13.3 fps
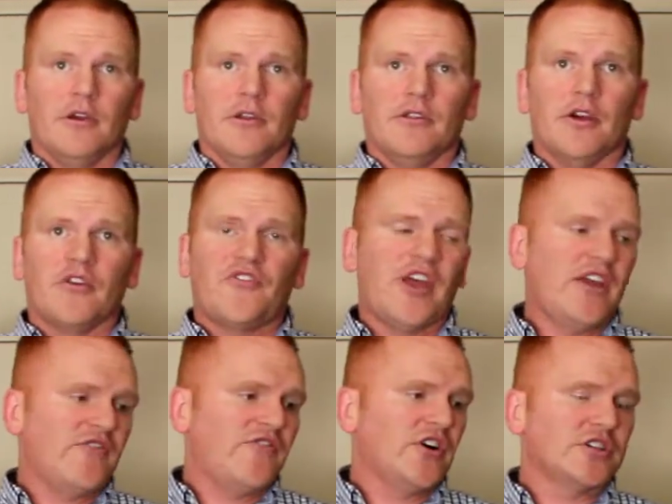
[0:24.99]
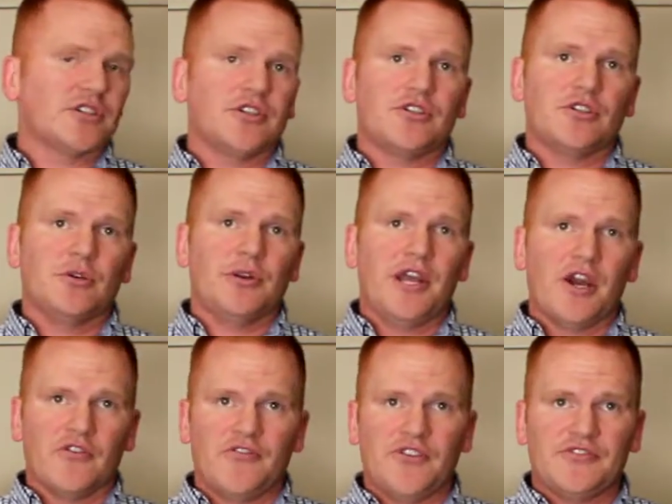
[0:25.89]
There are 8 functions to an
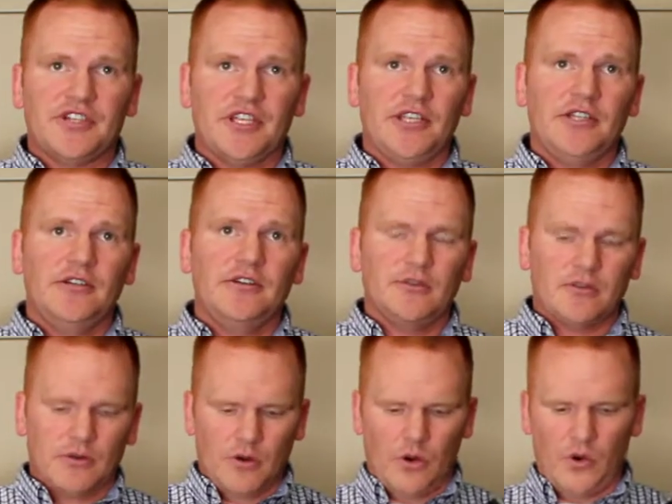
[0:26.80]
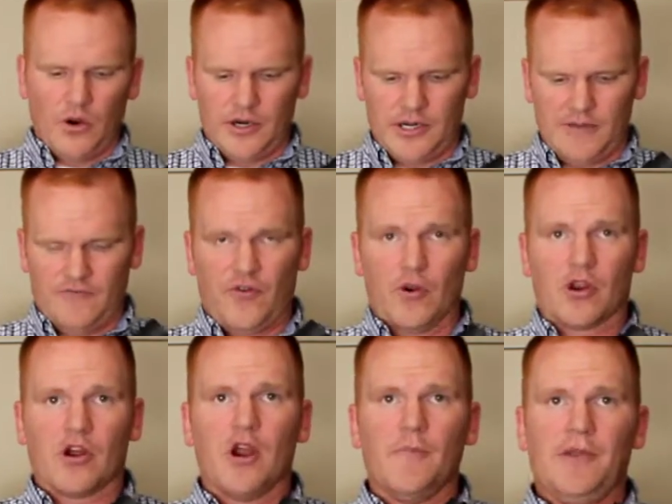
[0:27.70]
AR15 or
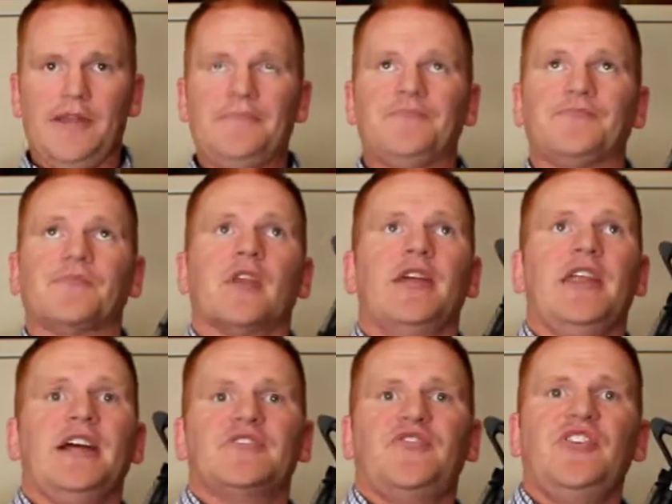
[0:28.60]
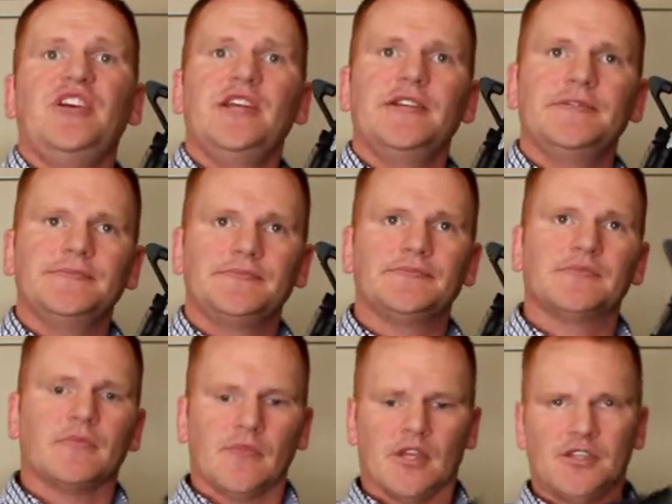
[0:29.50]
M4 carbine, and that's feeding,
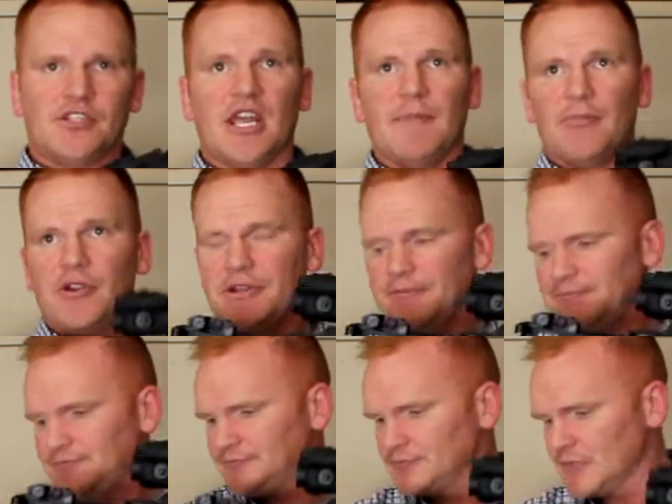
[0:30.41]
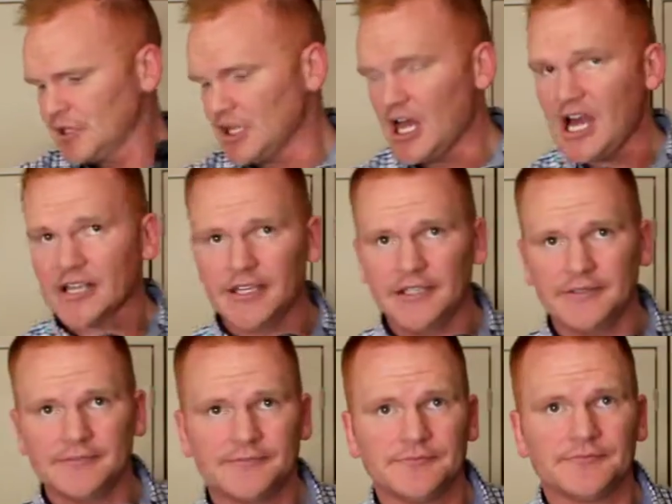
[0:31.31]
chambering,
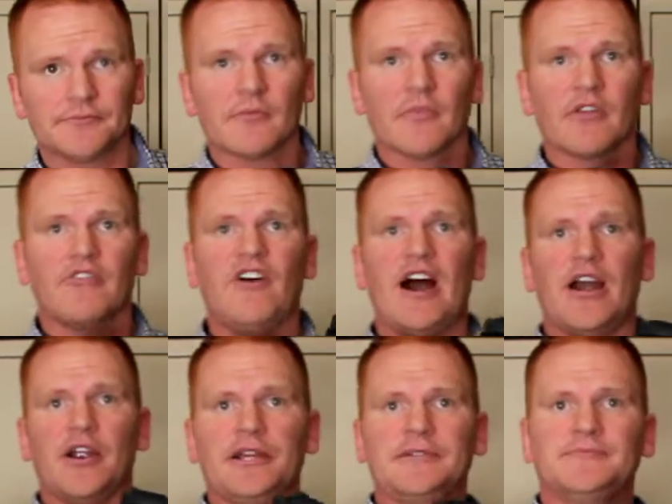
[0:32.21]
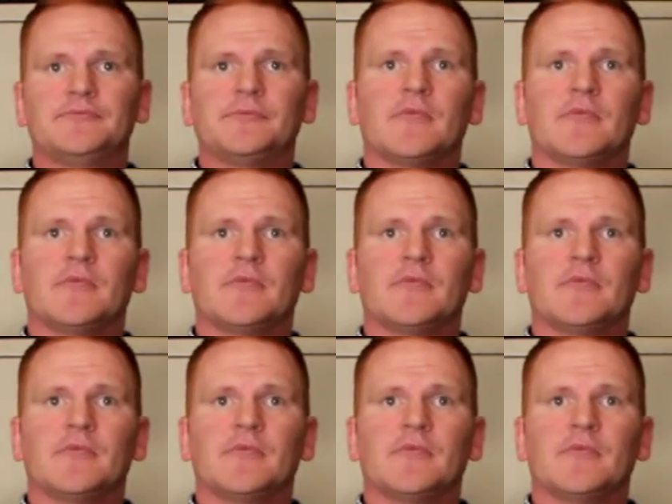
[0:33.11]
locking, firing,